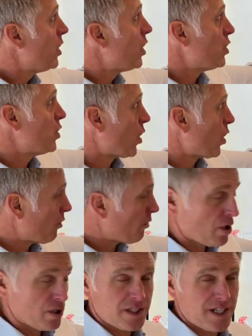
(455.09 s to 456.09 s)

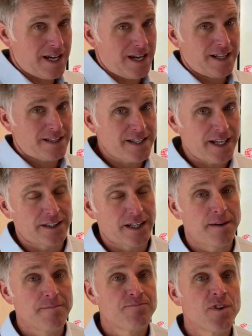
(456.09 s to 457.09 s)
dolorosa,
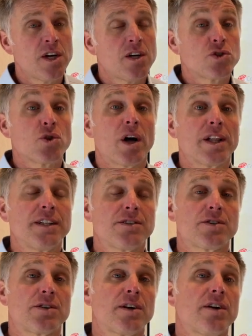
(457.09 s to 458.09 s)
etc. So I'll
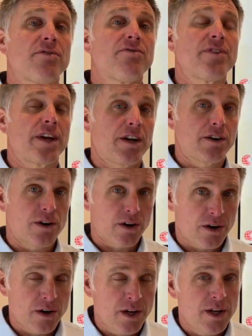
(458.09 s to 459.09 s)
insert a
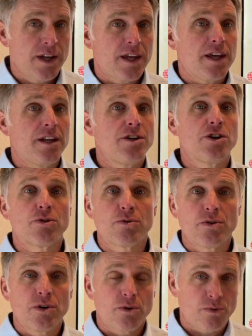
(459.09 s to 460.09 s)
finger in
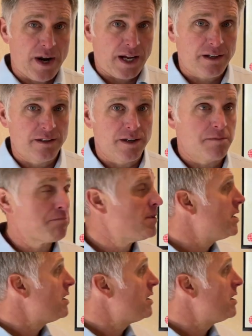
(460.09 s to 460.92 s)
your rectum